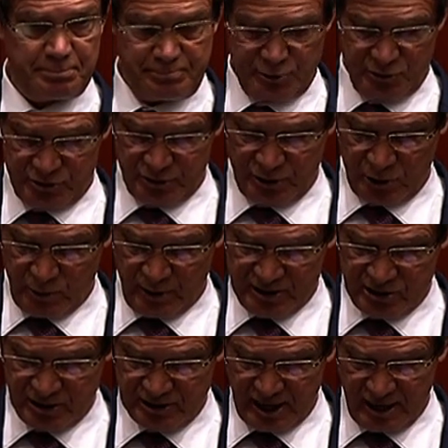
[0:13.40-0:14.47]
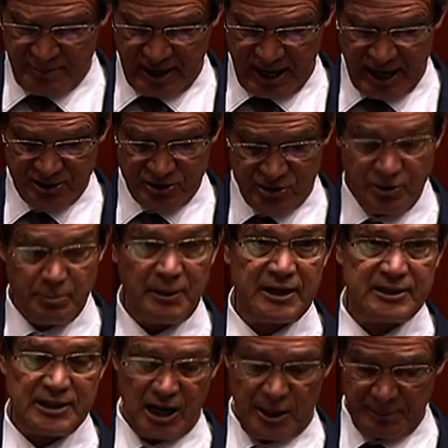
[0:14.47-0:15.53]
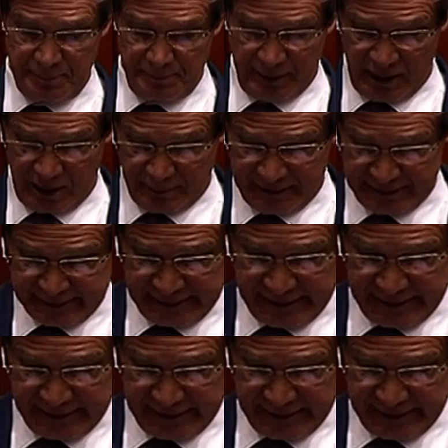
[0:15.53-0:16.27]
personal questions I've been asked during my time in Parliament